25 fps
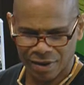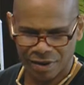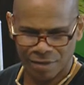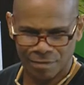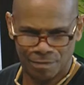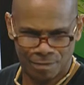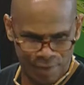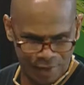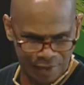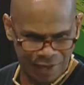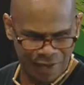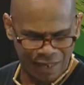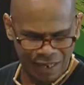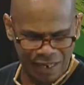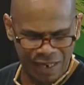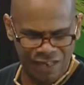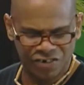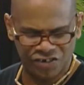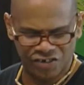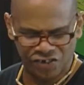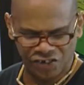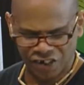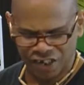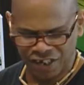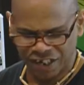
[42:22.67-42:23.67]
Billie
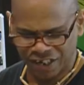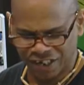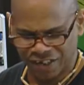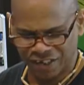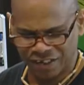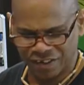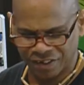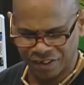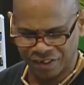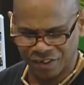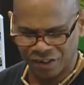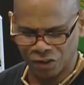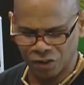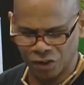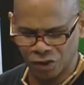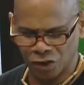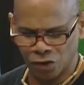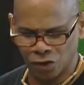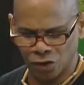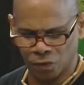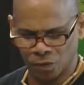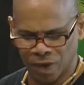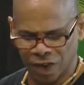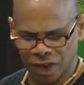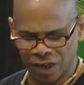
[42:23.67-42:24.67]
Jean,
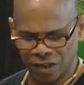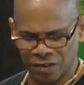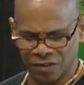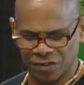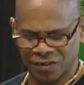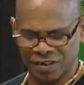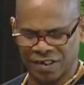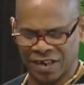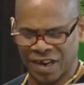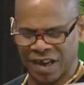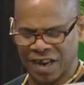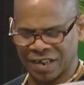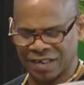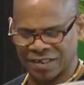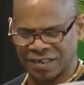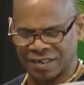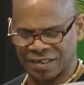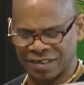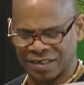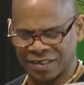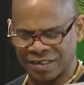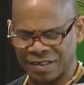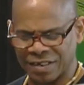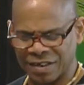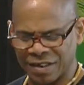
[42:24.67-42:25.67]
Michael
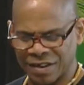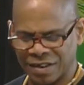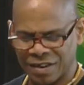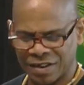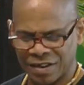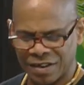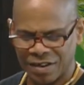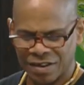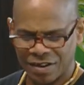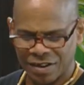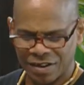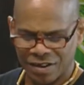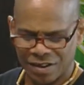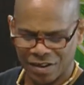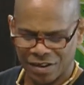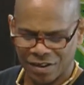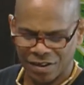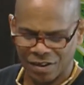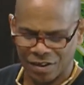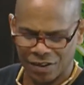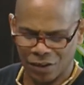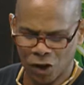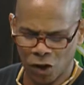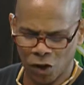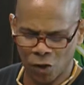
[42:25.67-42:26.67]
Jackson.
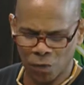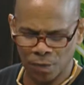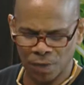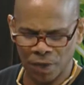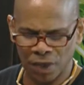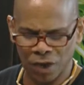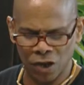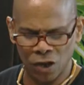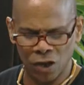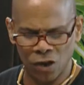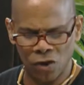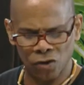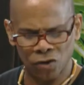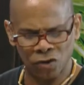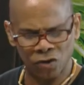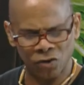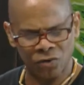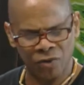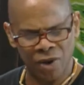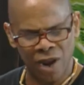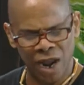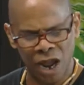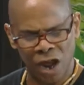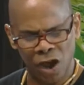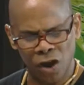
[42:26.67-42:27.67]
Don't be going
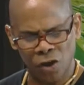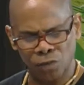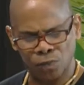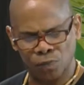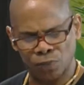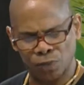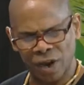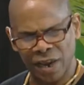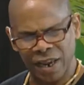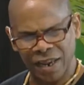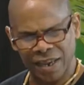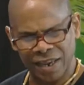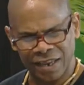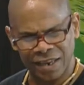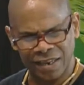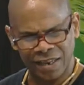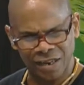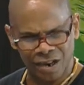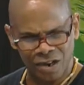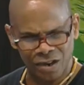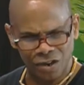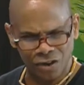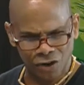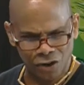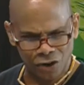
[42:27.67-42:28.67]
around breaking
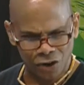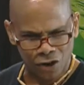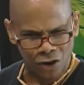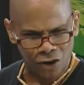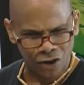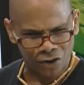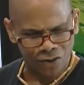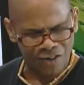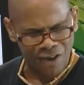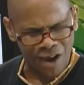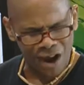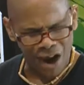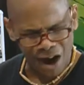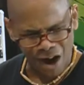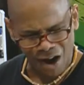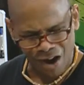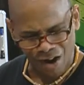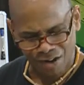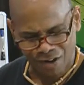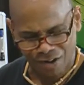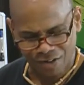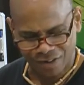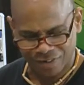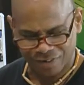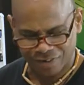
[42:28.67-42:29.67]
young girls'
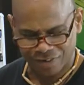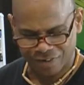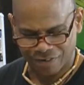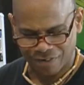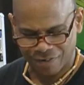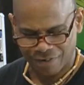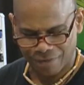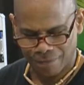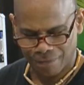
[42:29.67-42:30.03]
hearts.